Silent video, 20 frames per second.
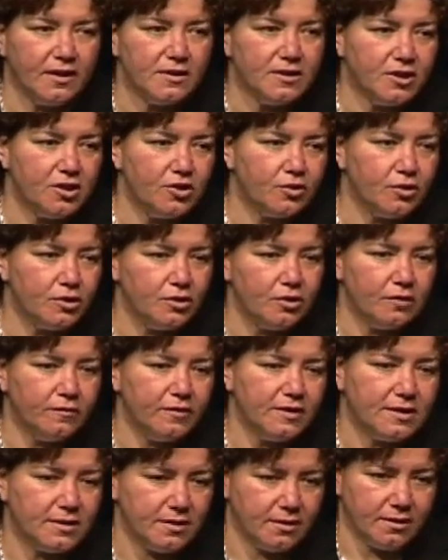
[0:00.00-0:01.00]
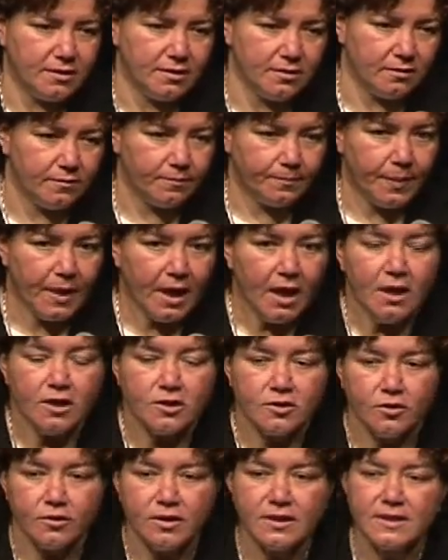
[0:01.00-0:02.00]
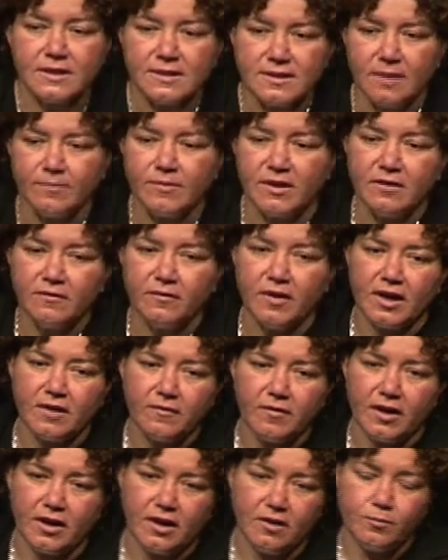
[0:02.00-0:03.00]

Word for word: and security of its citizens. So this is something very, very